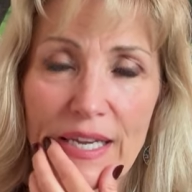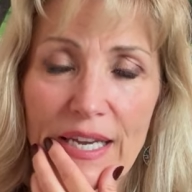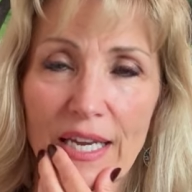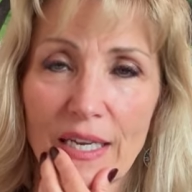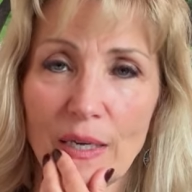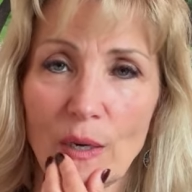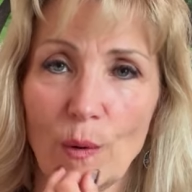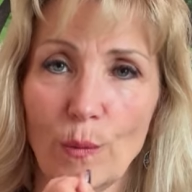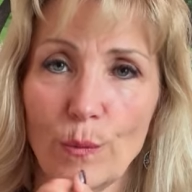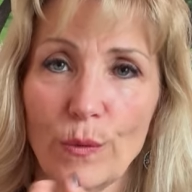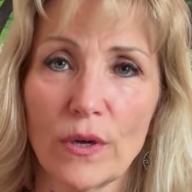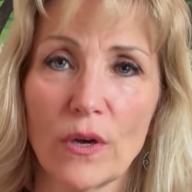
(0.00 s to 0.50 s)
I
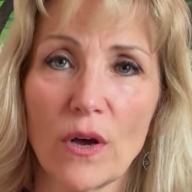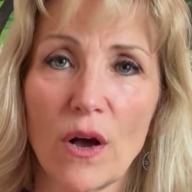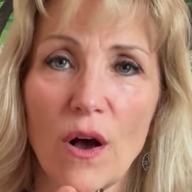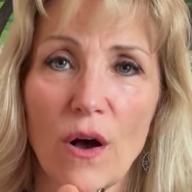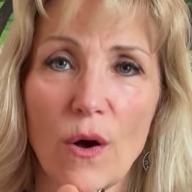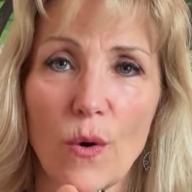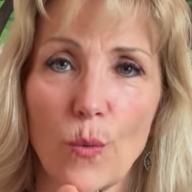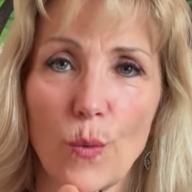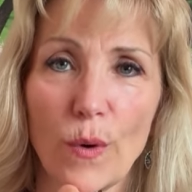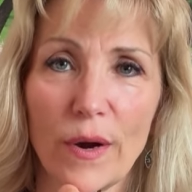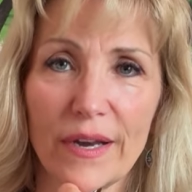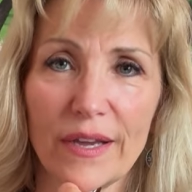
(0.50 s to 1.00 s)
don't
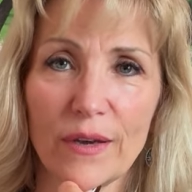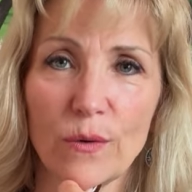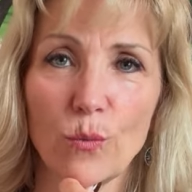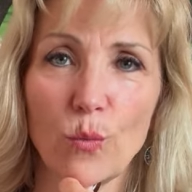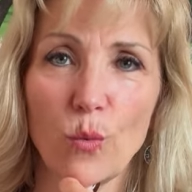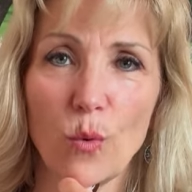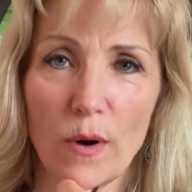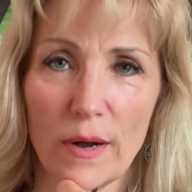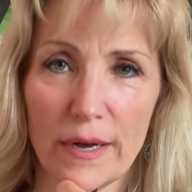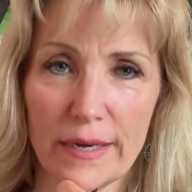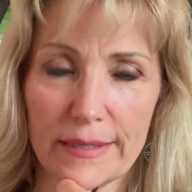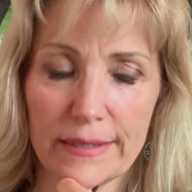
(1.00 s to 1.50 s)
recall what it
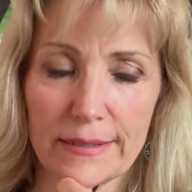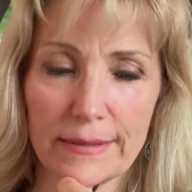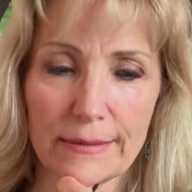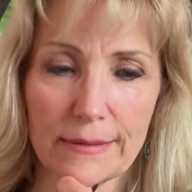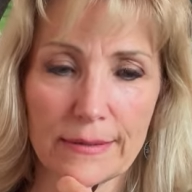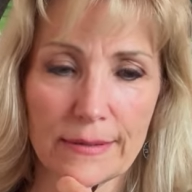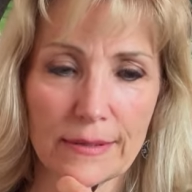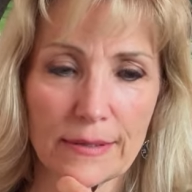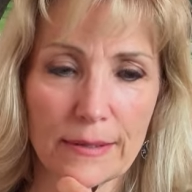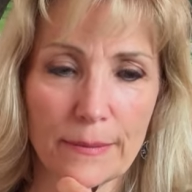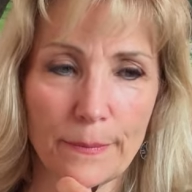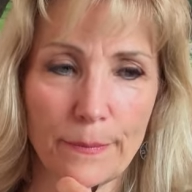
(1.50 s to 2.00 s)

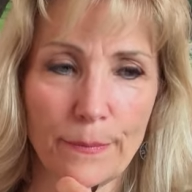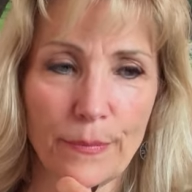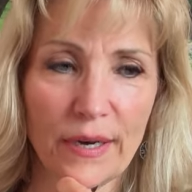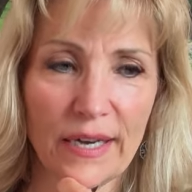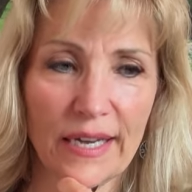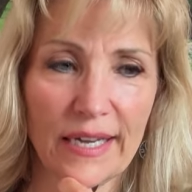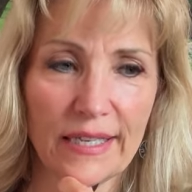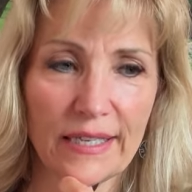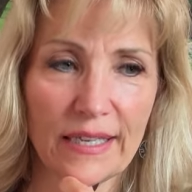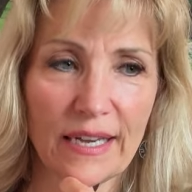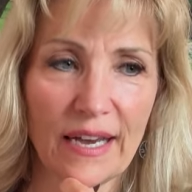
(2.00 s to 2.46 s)
was, but